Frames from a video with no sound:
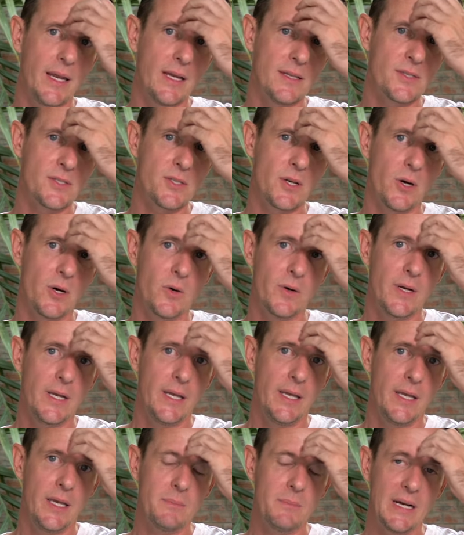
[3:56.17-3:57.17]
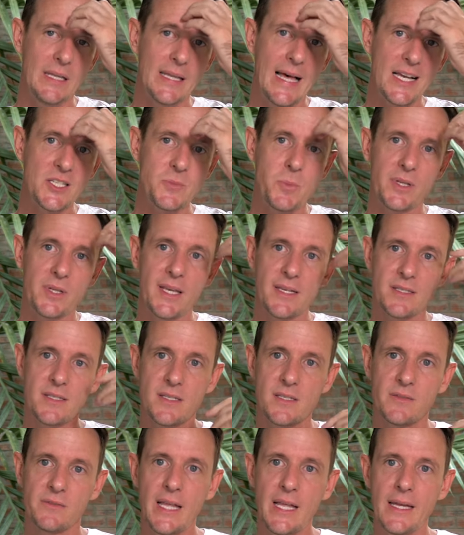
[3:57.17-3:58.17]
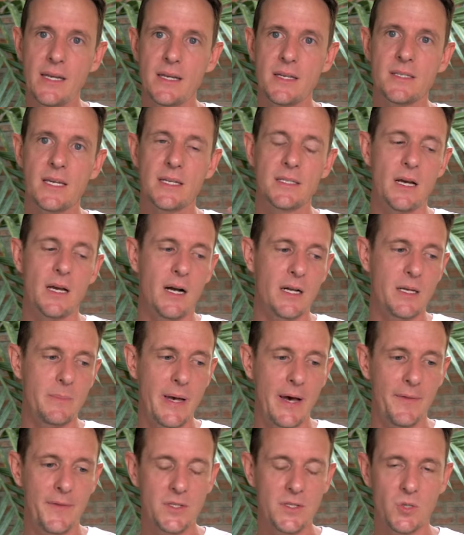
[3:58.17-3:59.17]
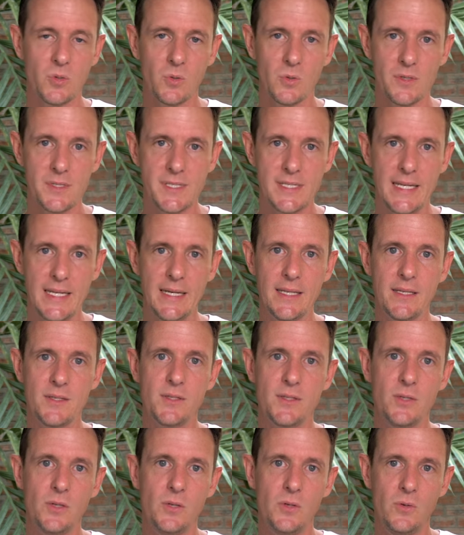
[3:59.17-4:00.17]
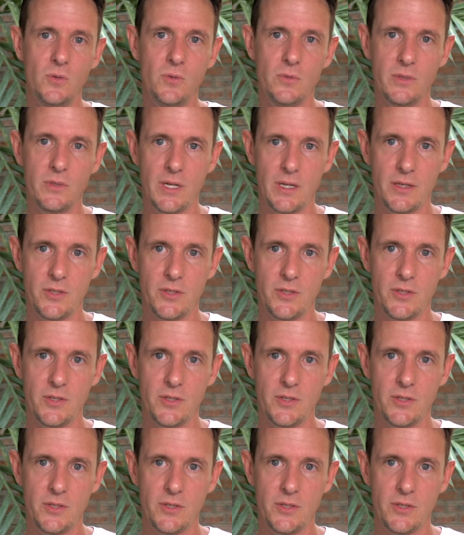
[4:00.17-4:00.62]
And so in my last book, The Essence of Lightness, I talk about the tools needed to